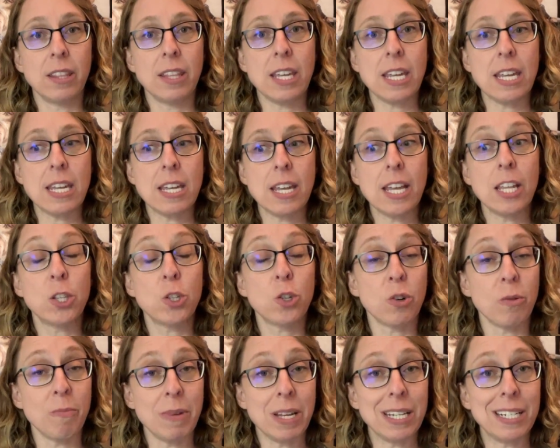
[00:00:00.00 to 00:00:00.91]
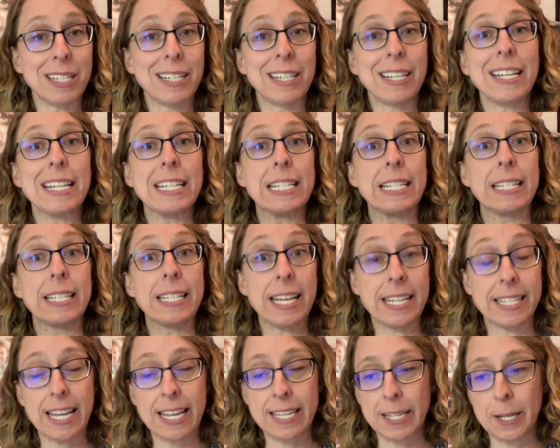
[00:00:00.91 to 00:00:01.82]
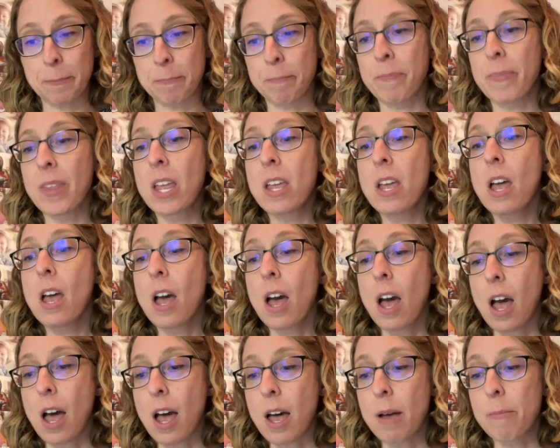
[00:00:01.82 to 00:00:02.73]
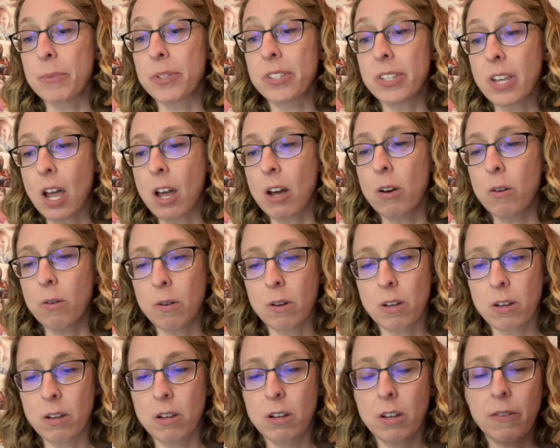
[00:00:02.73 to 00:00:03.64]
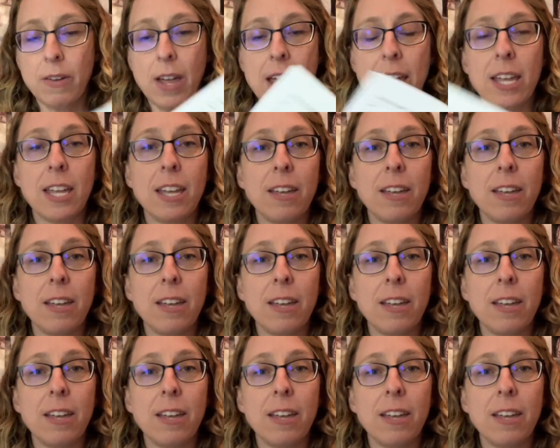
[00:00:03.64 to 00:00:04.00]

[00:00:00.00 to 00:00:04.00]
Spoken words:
the instrument is assessing. Okay,